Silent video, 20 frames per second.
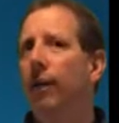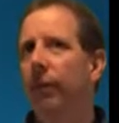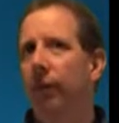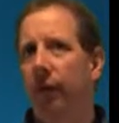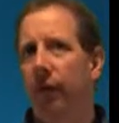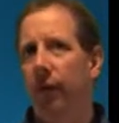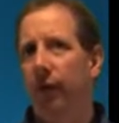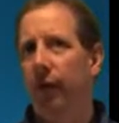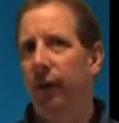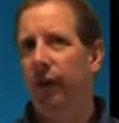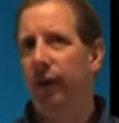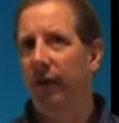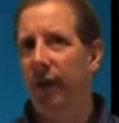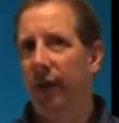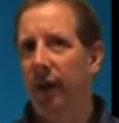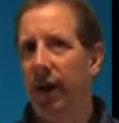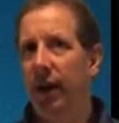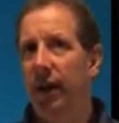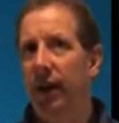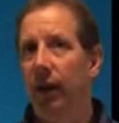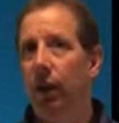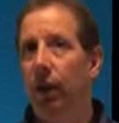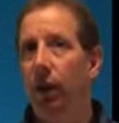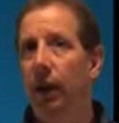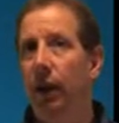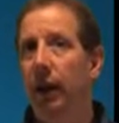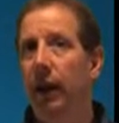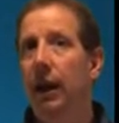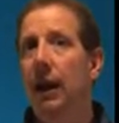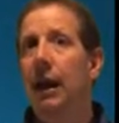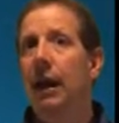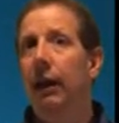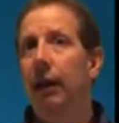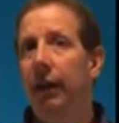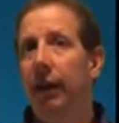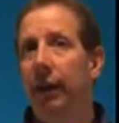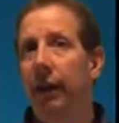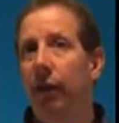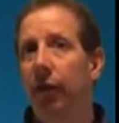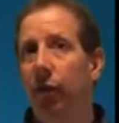from fluorescent lighting or a
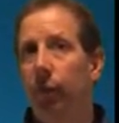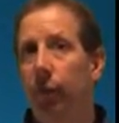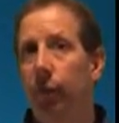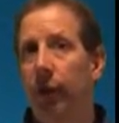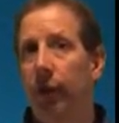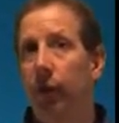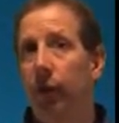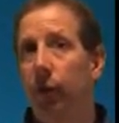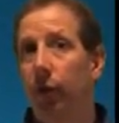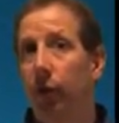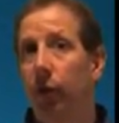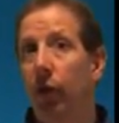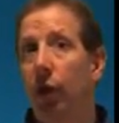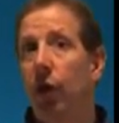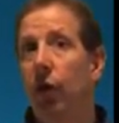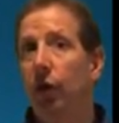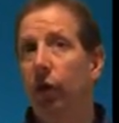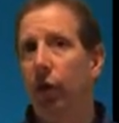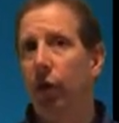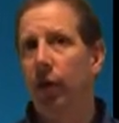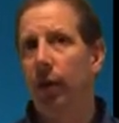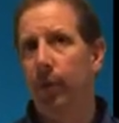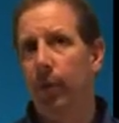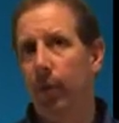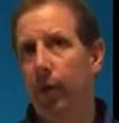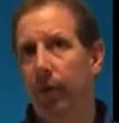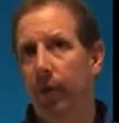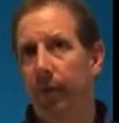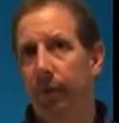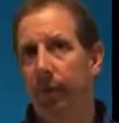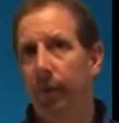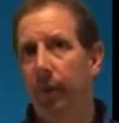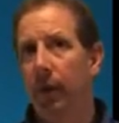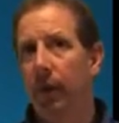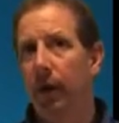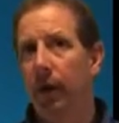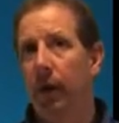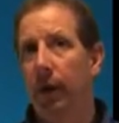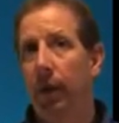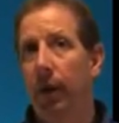laser printer, or turn them off.
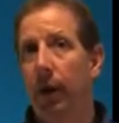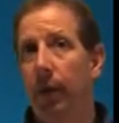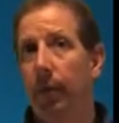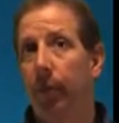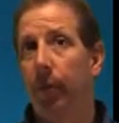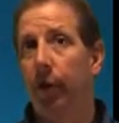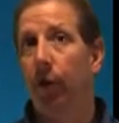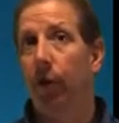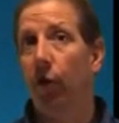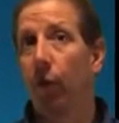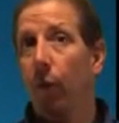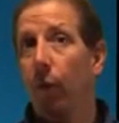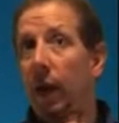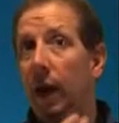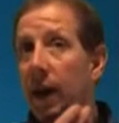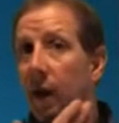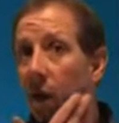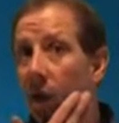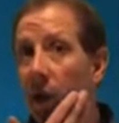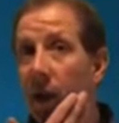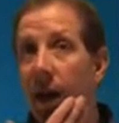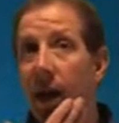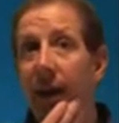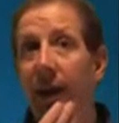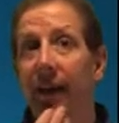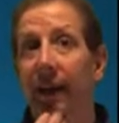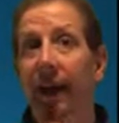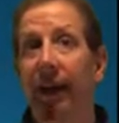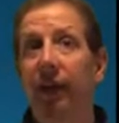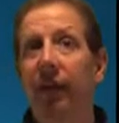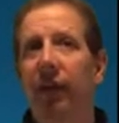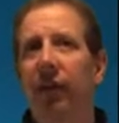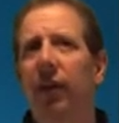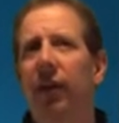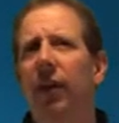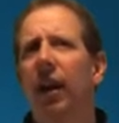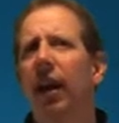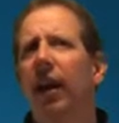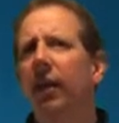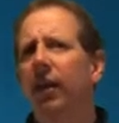If the problem goes away or
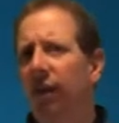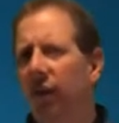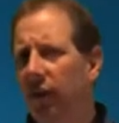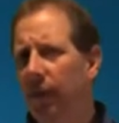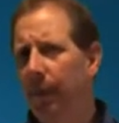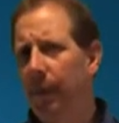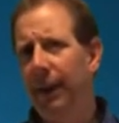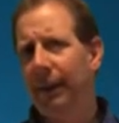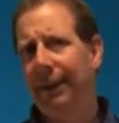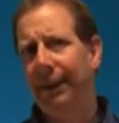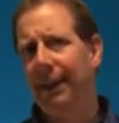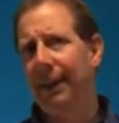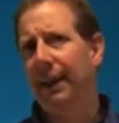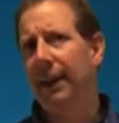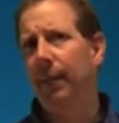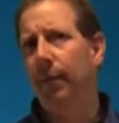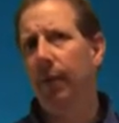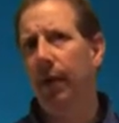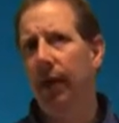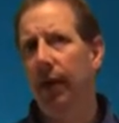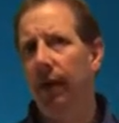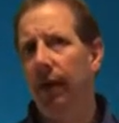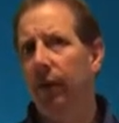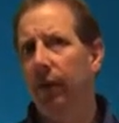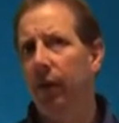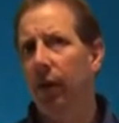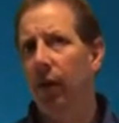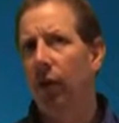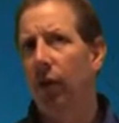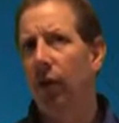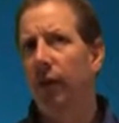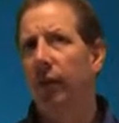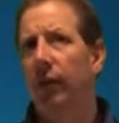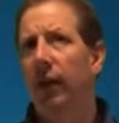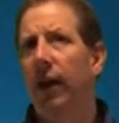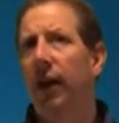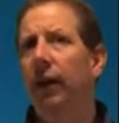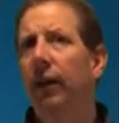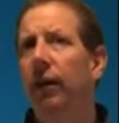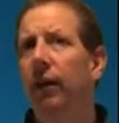lessens, suspect that EMI or
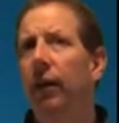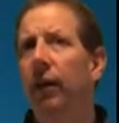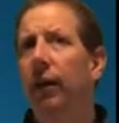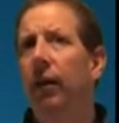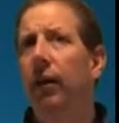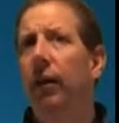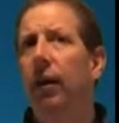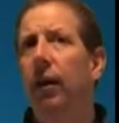RFI